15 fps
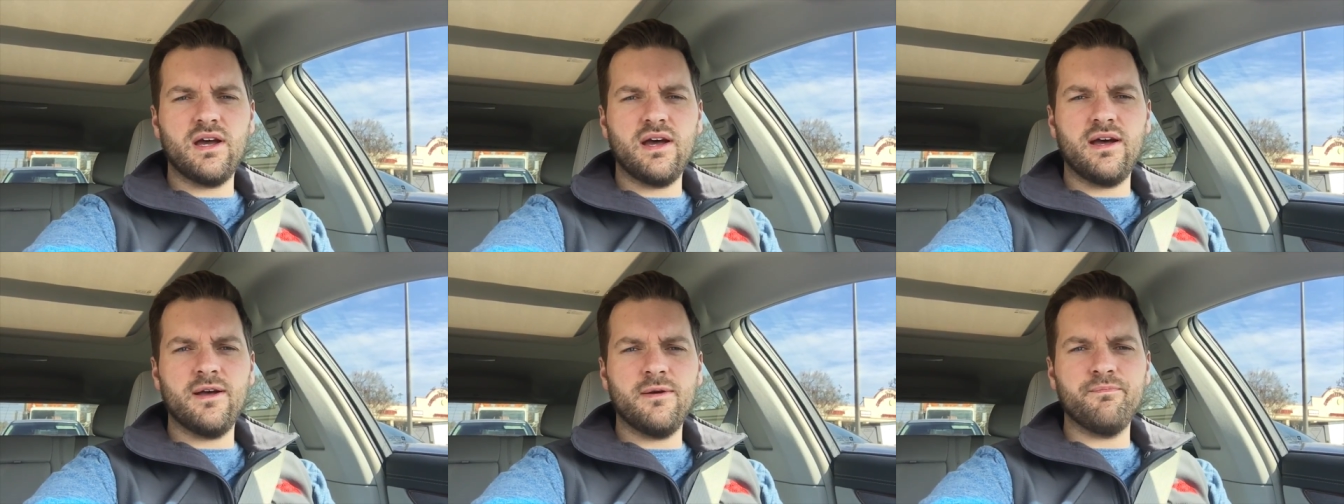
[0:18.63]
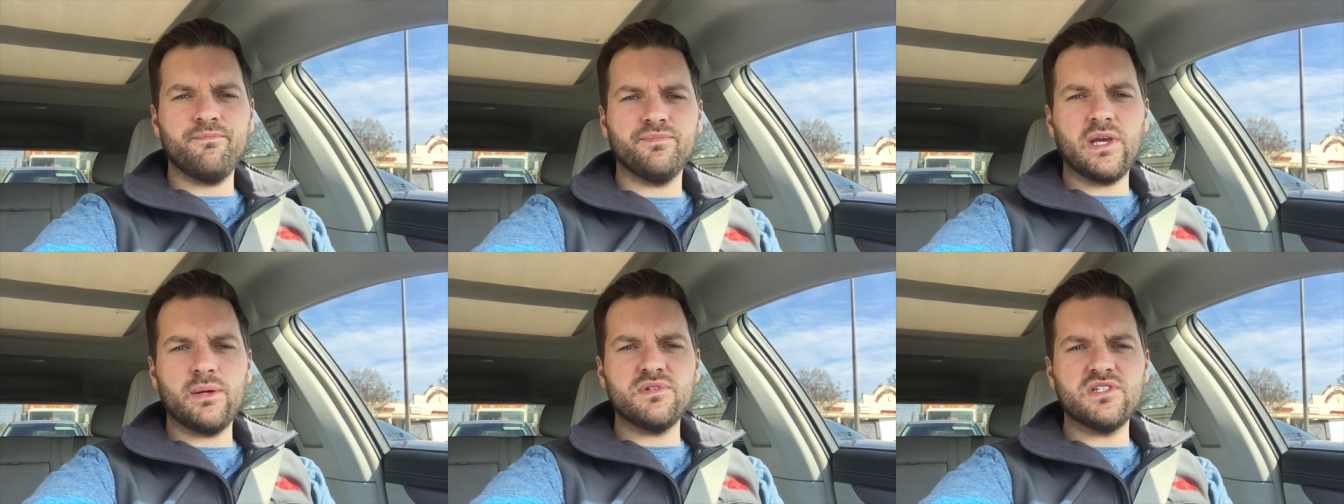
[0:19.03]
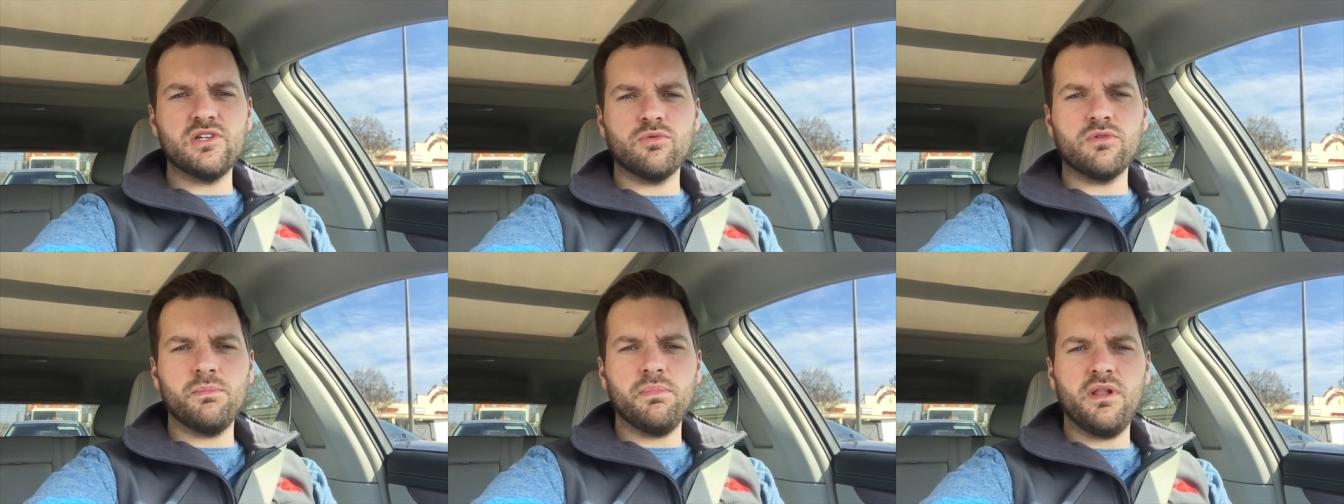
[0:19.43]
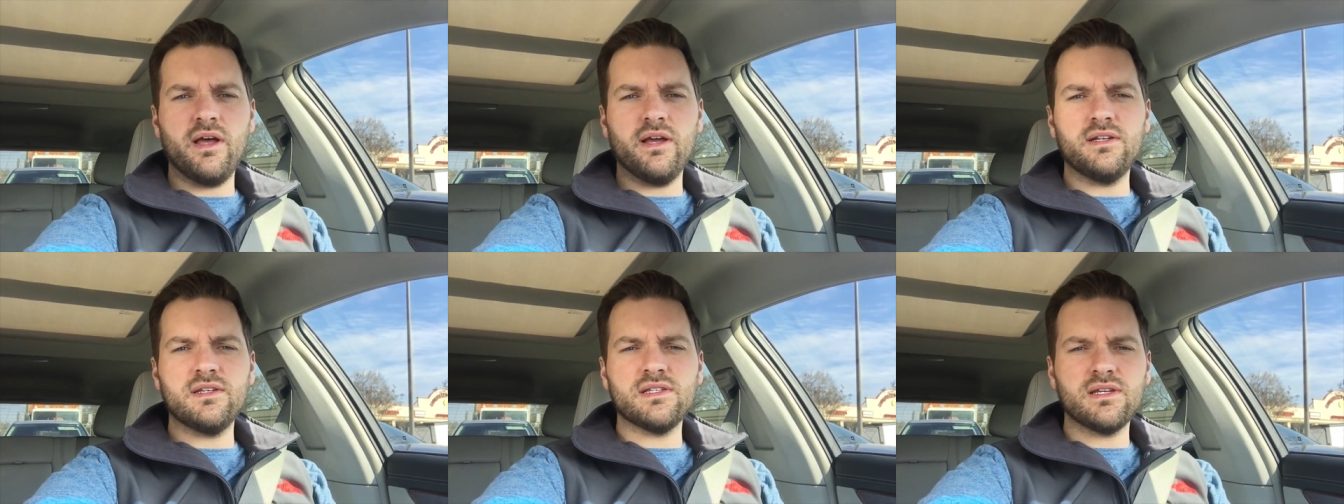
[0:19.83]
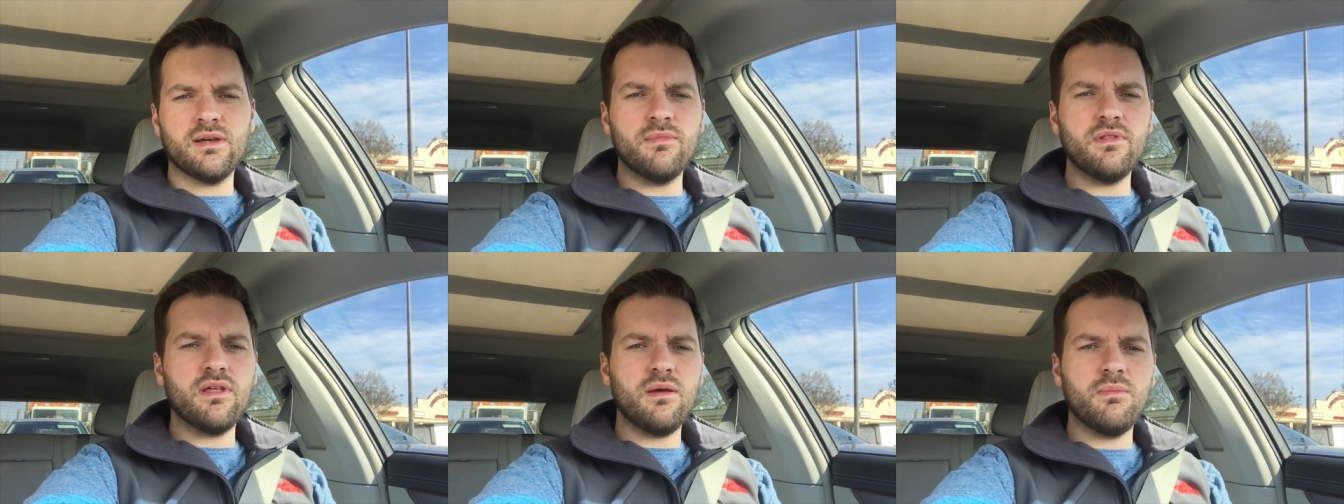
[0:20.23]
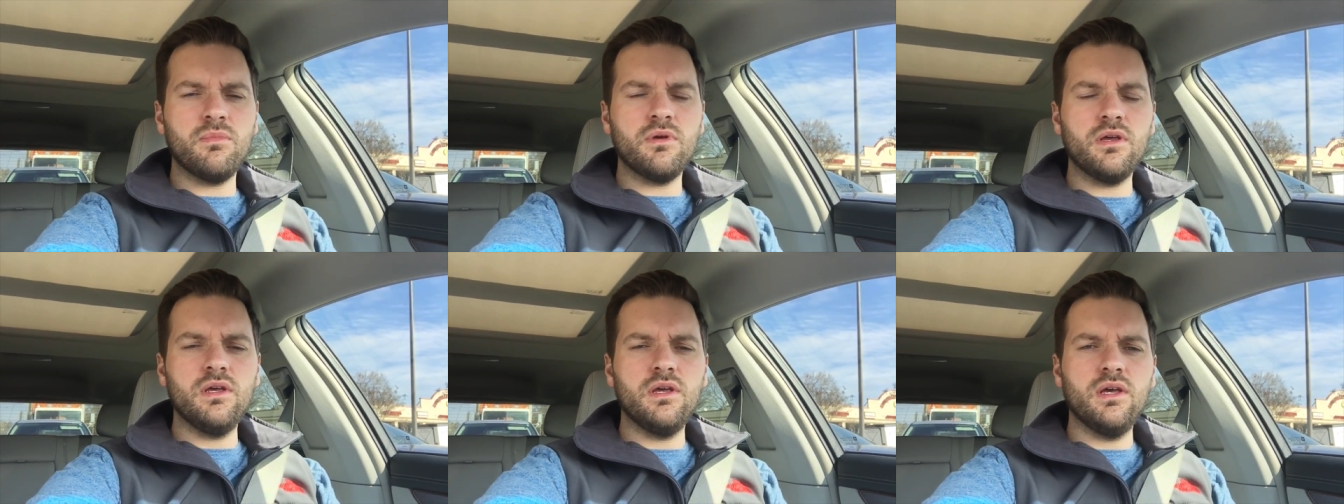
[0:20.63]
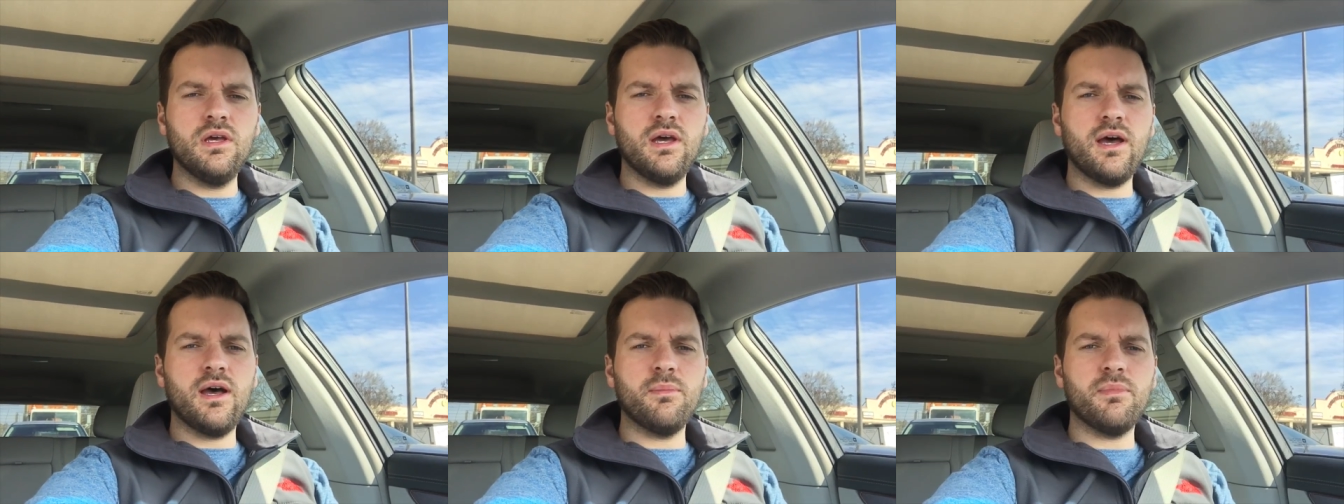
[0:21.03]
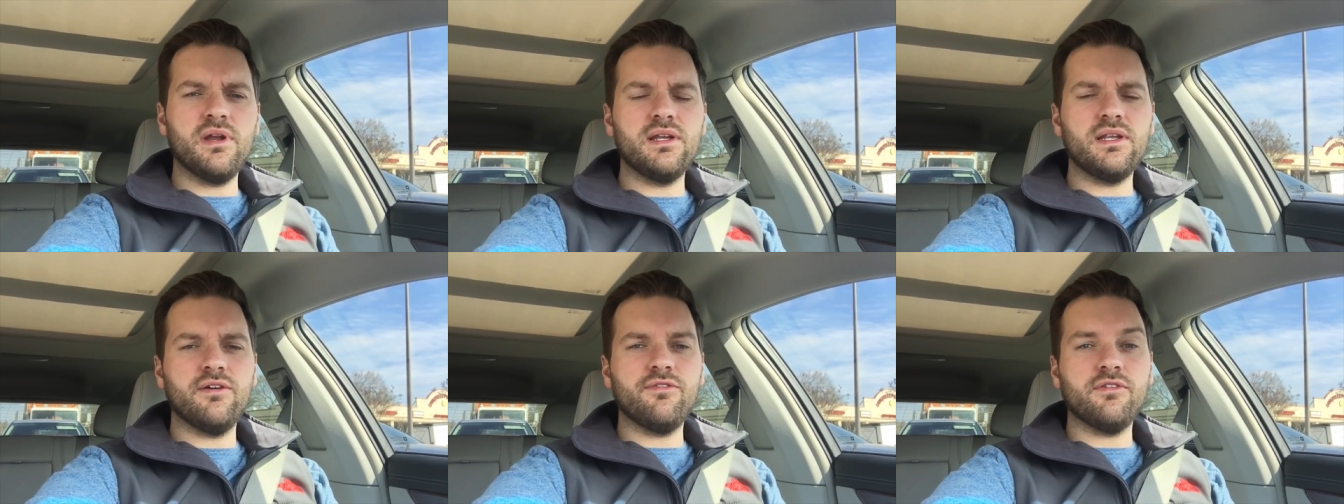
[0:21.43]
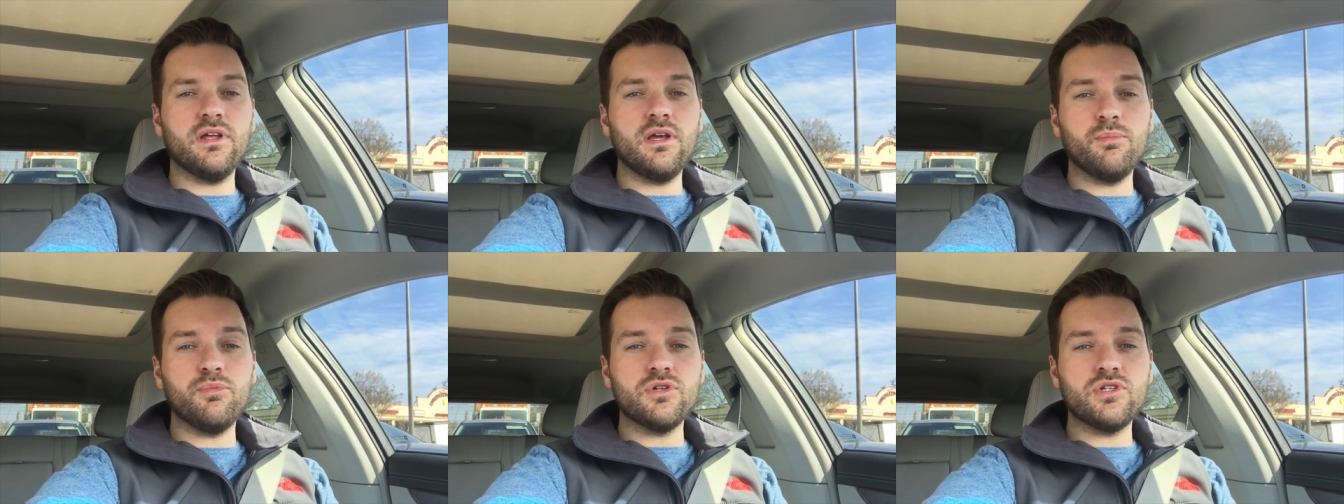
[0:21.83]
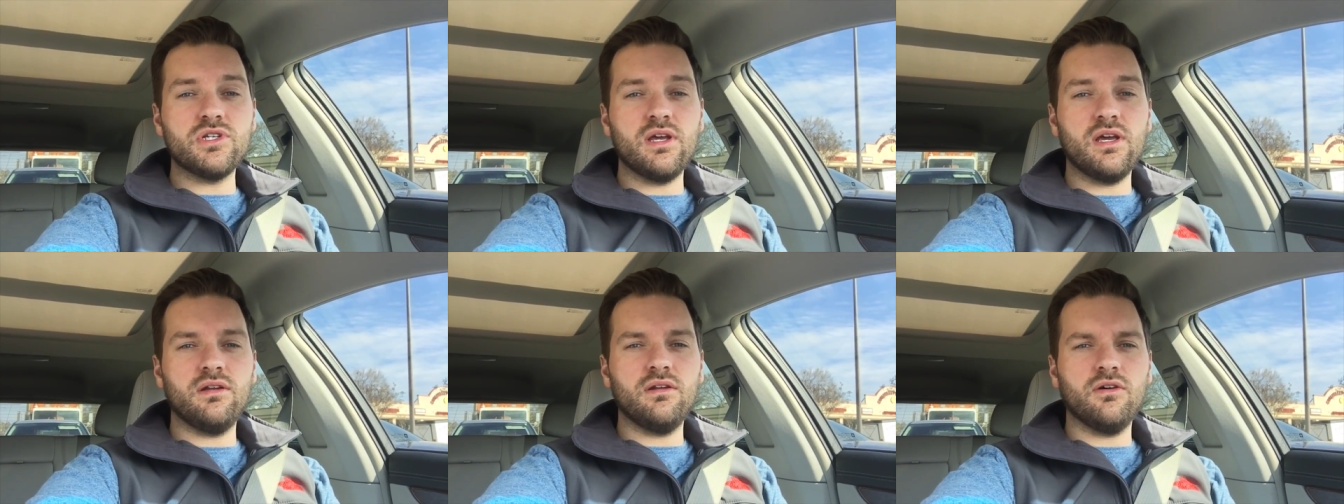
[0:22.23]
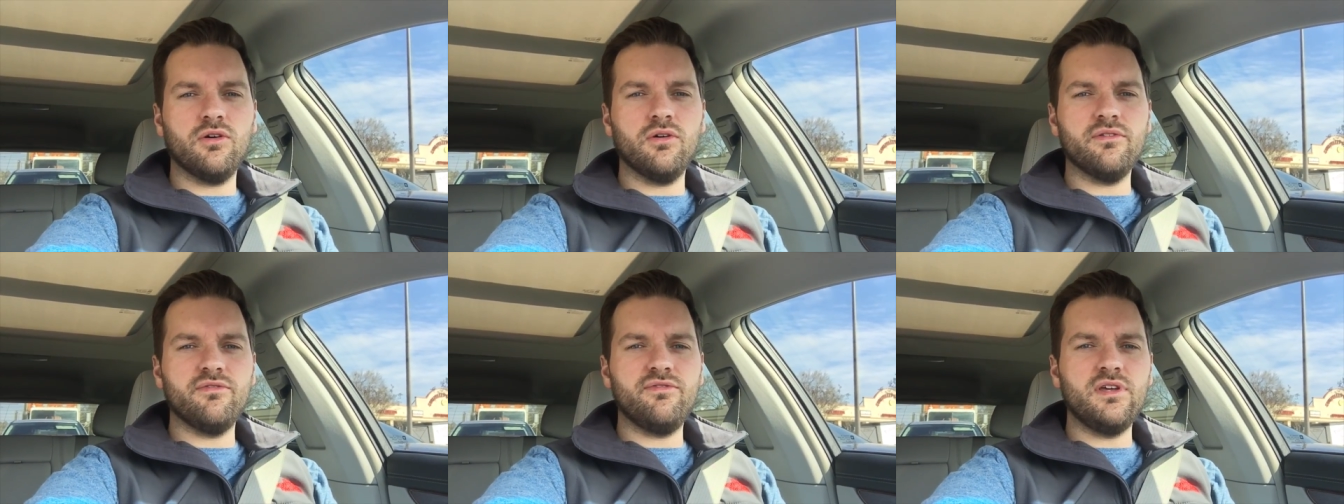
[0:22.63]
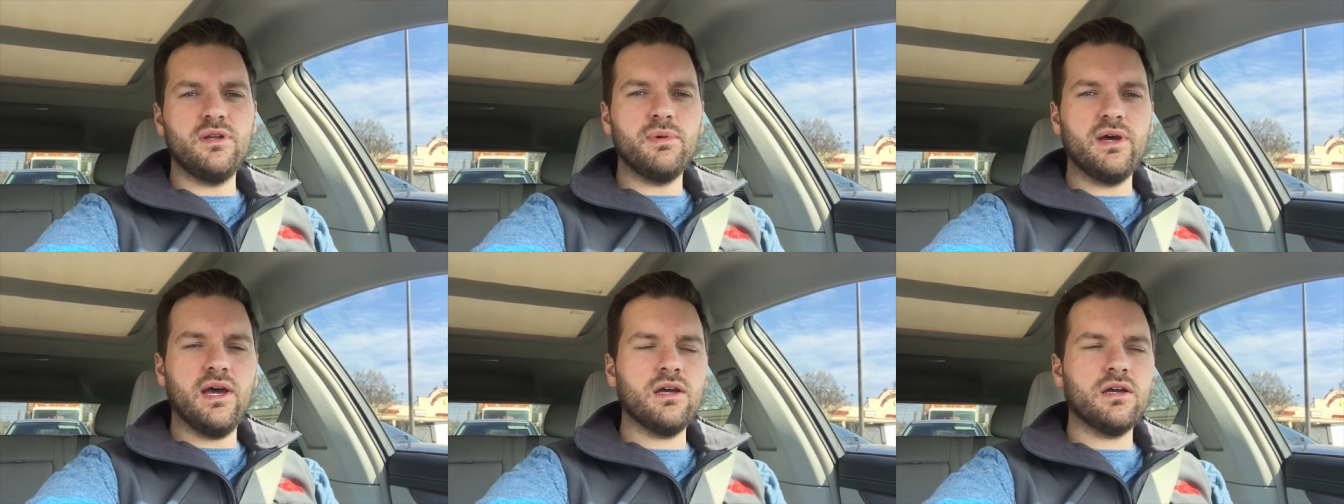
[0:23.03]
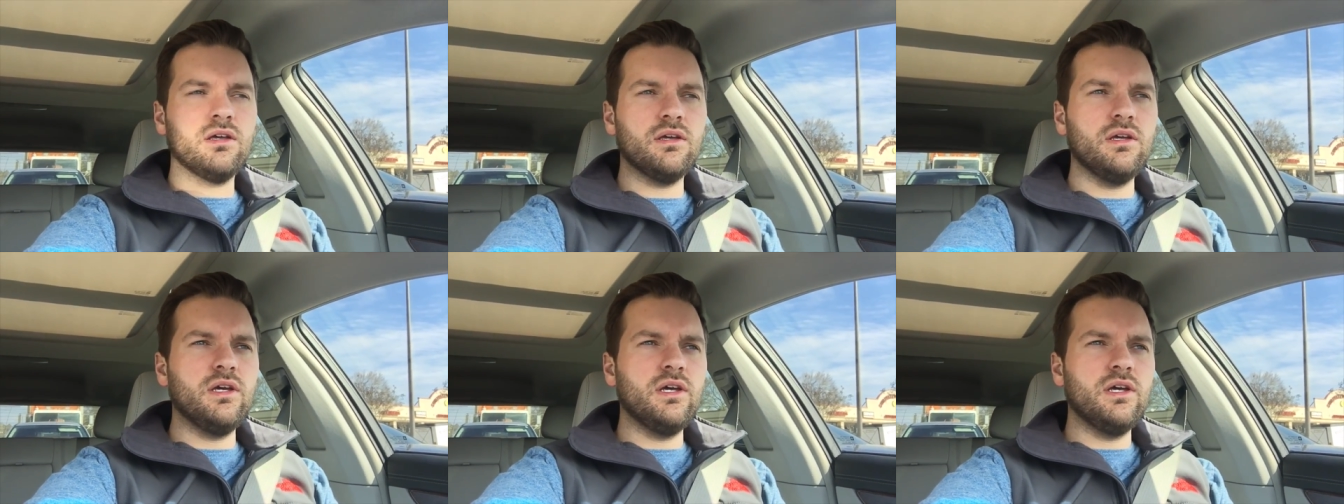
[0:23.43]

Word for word: Um, I'm still replying to some of them, uh, but I definitely appreciate all the feedback.